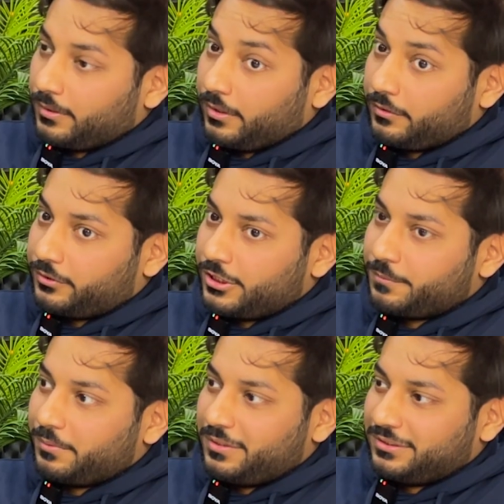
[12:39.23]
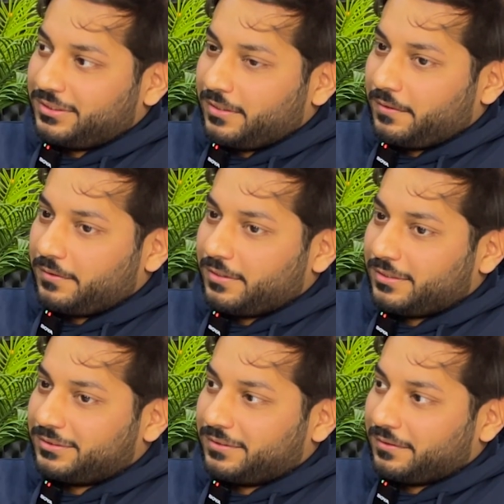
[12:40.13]
And transparency, I think
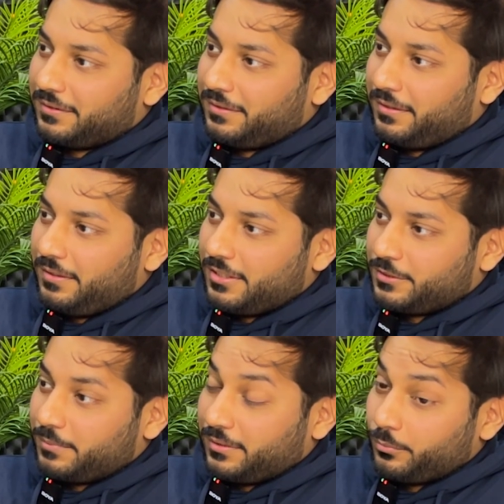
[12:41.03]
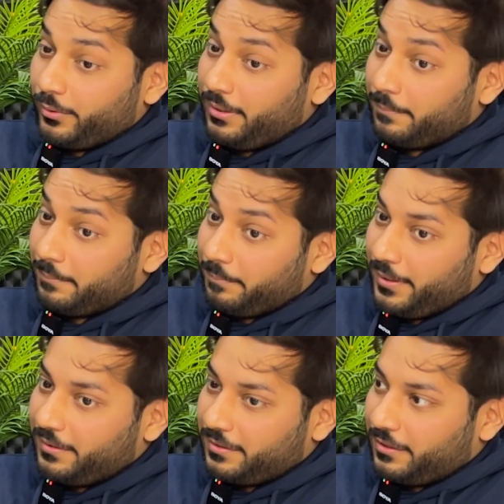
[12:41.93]
that's the key aspect. We
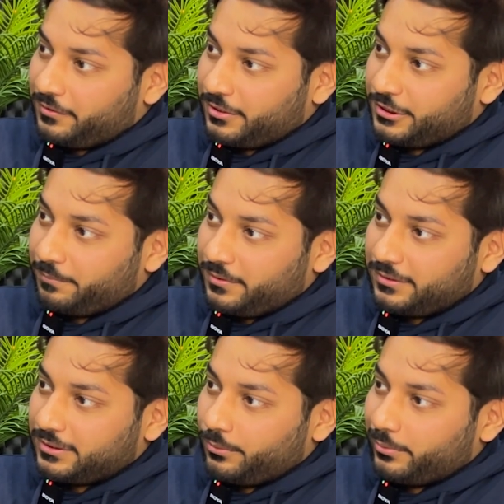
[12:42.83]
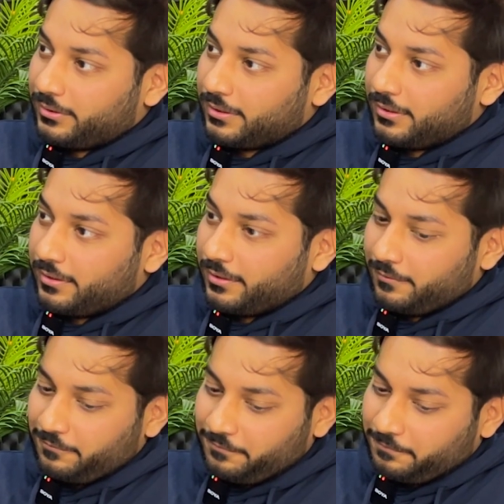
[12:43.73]
maintain transparency with the
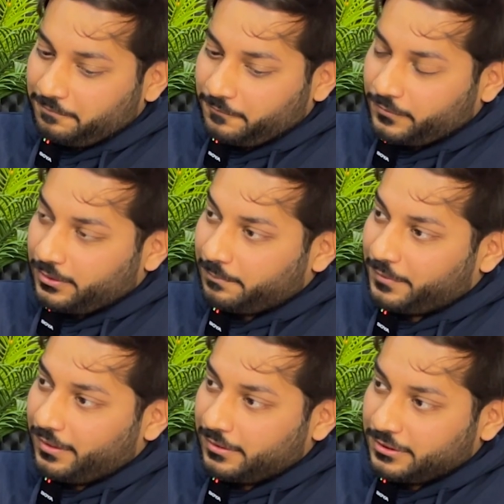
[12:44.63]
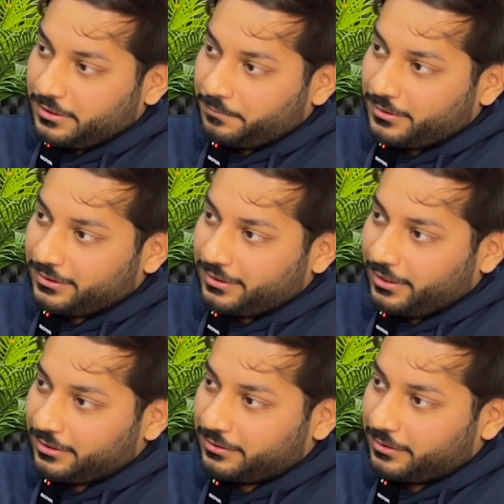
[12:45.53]
client from the conception
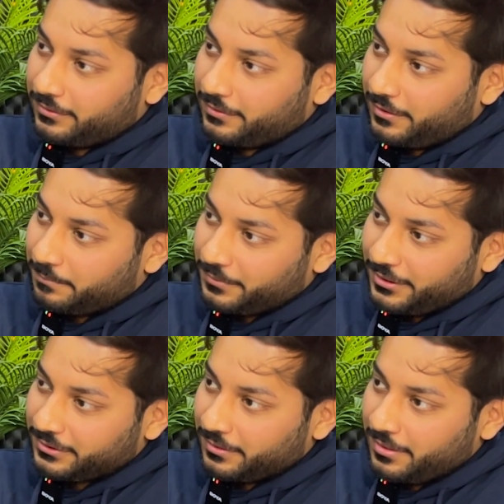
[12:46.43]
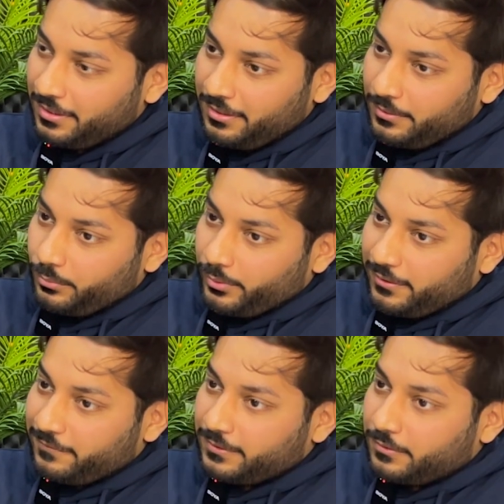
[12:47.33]
stage till the completion.
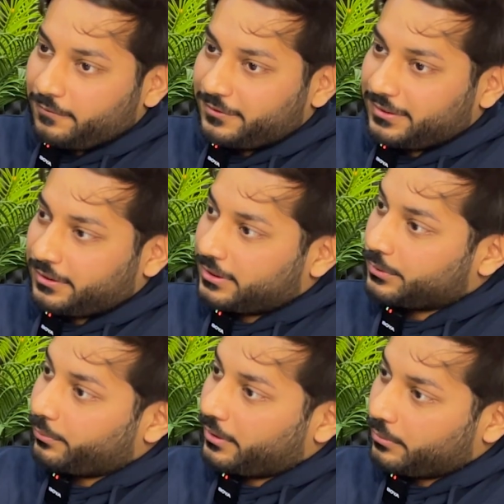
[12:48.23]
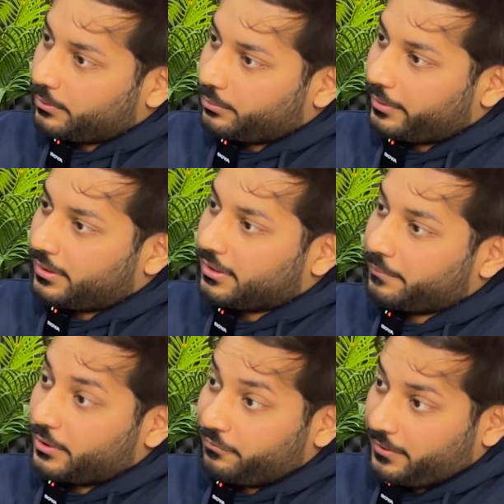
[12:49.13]
Whatever conversations we hold with the
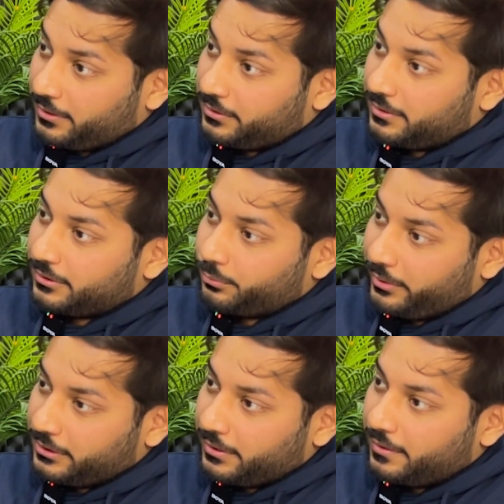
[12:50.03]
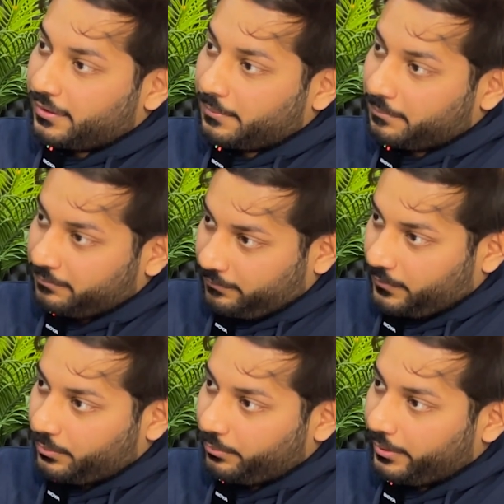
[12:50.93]
manufacturers, we share them
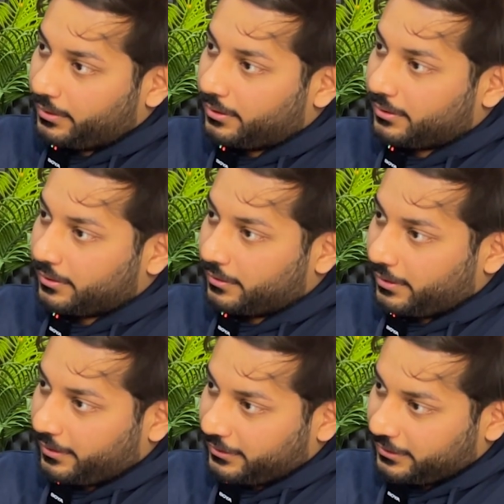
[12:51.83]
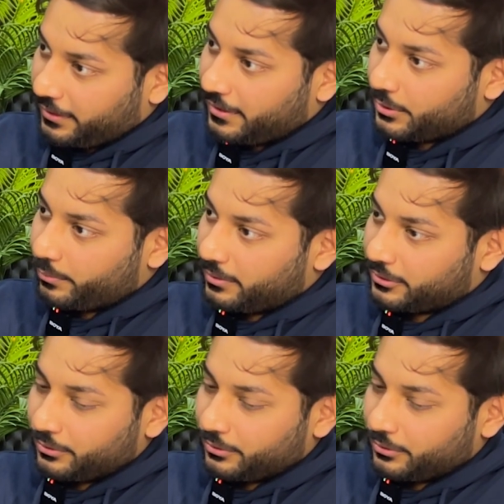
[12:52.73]
with the client side as well.